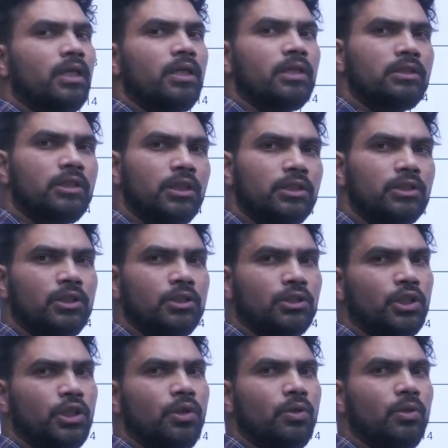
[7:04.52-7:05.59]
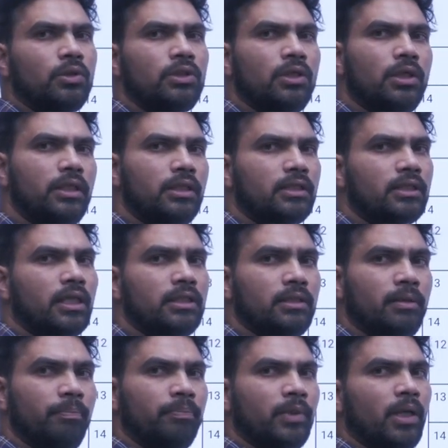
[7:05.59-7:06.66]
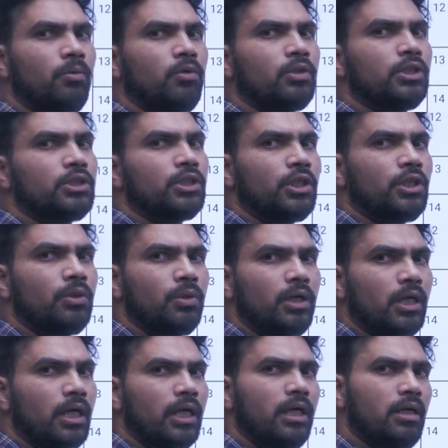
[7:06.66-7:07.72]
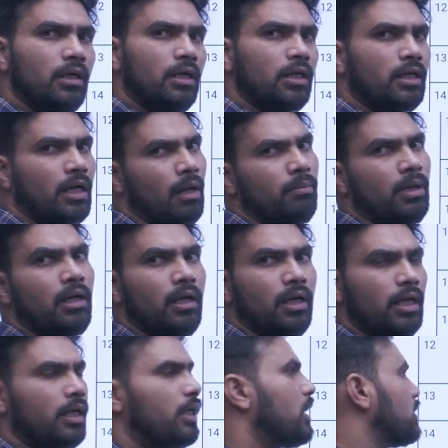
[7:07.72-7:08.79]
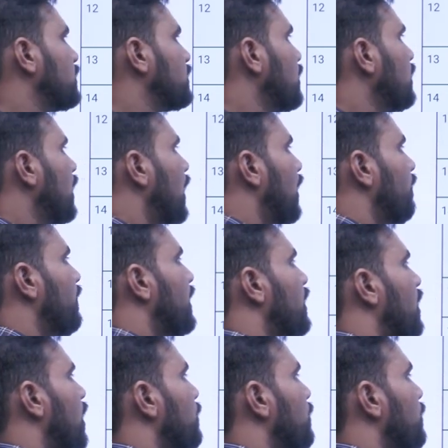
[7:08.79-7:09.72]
and 6th schedules discuss about the scheduled and tribal areas. When it